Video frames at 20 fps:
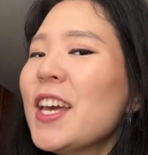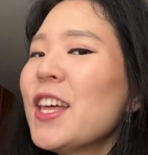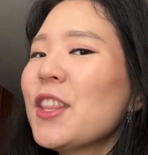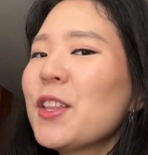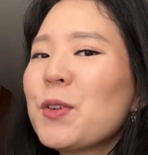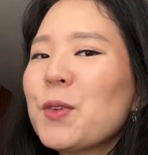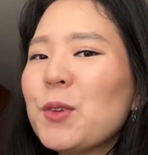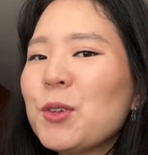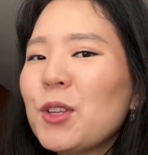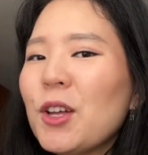
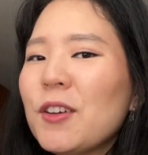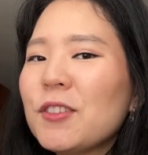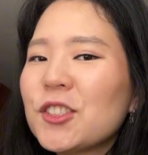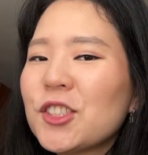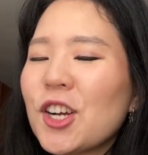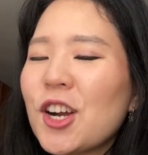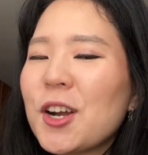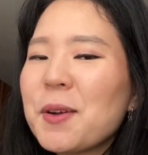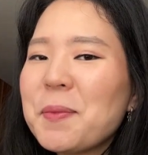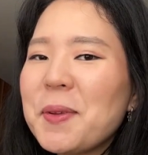The Rudolph
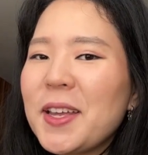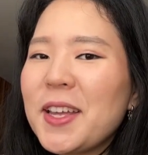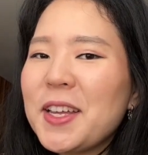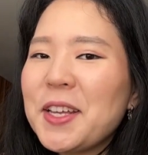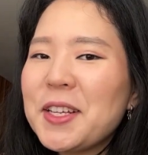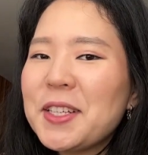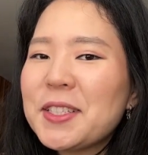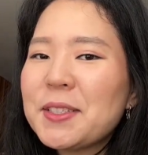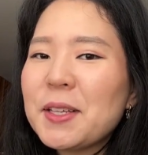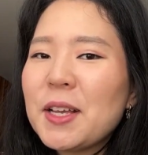Charm
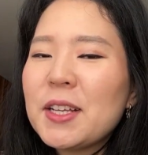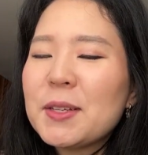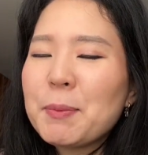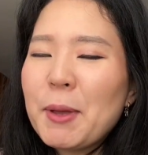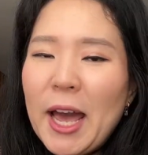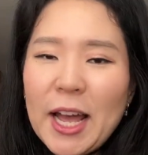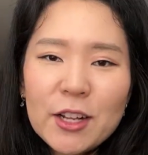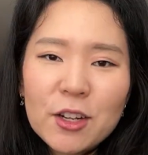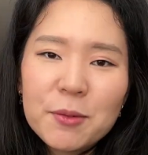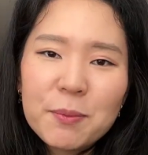is a
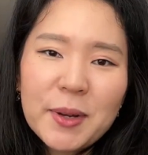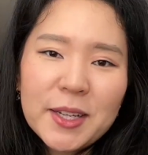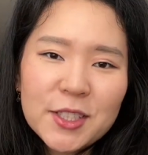pattern by